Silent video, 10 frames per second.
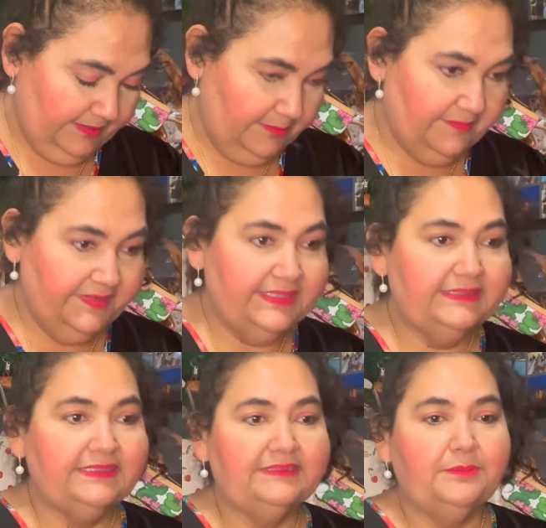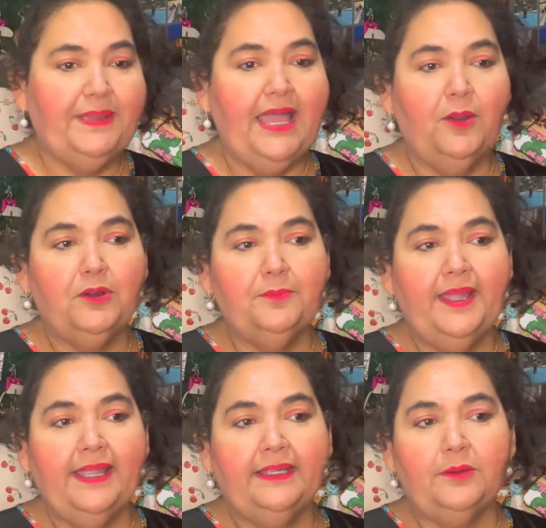This is the power
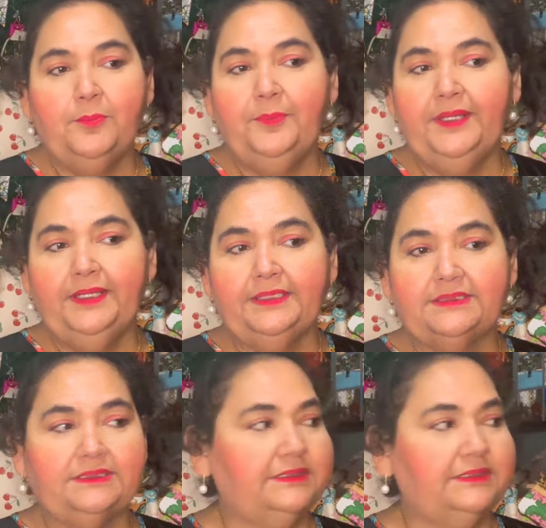bank, but